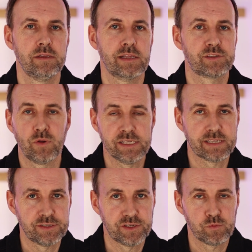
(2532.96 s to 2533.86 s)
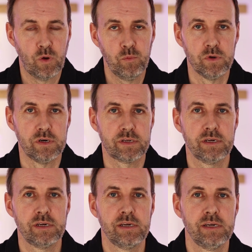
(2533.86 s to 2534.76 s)
That's all he says, just one word.
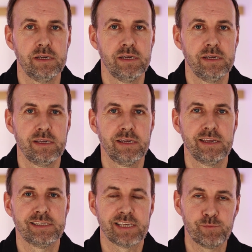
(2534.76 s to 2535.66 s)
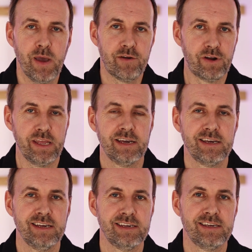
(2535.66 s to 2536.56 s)
He says, "Mary."
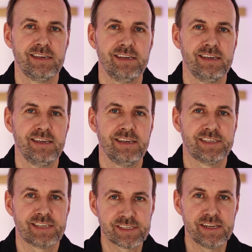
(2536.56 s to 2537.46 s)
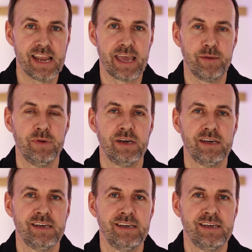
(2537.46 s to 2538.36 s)
He says her name.
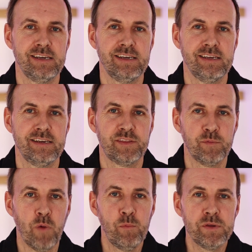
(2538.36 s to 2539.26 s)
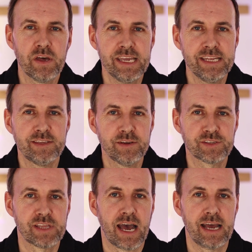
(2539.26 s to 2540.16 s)
And the moment that he
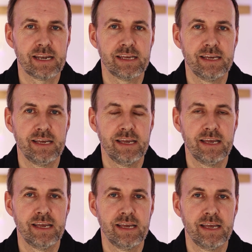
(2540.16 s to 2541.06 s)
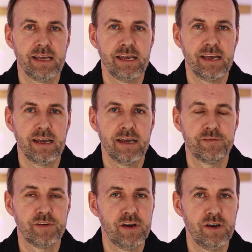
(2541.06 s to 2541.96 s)
does that,
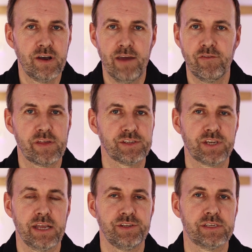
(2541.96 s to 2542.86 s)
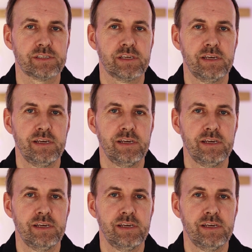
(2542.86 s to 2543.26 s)
for her, everything changes.